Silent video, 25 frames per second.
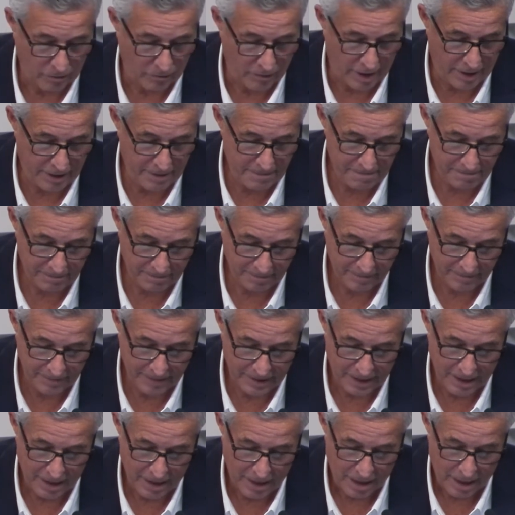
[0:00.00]
Ready?
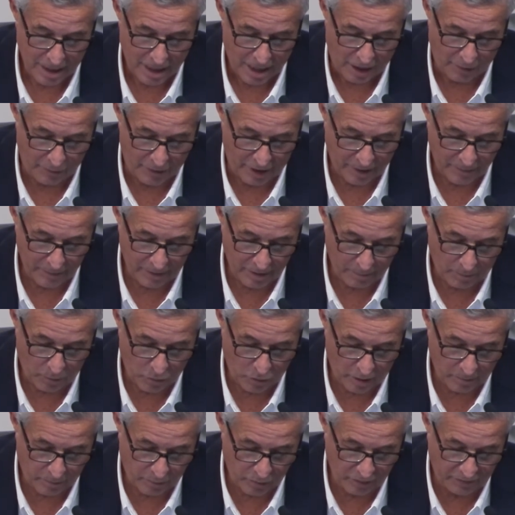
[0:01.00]
I recommend the
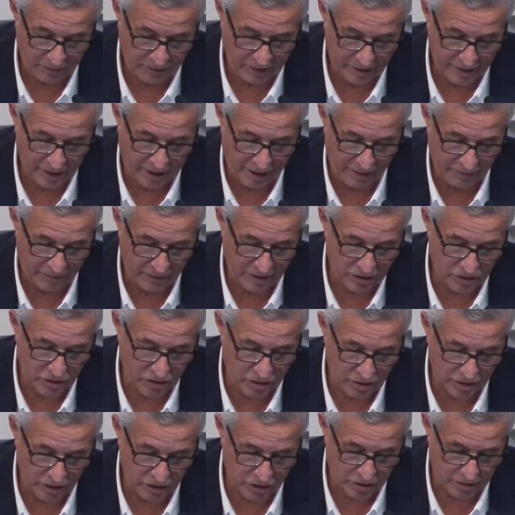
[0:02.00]
board approve the tentative dis
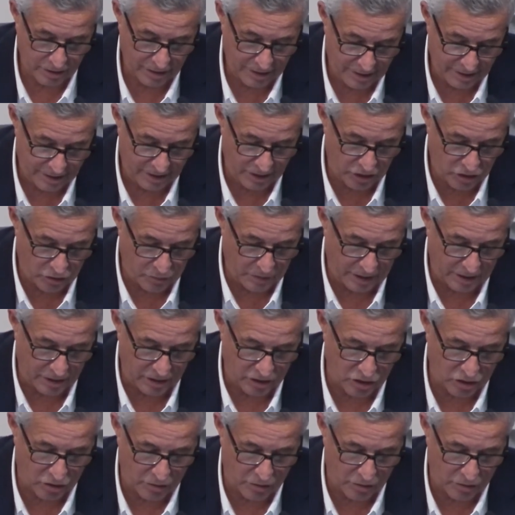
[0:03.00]
dis district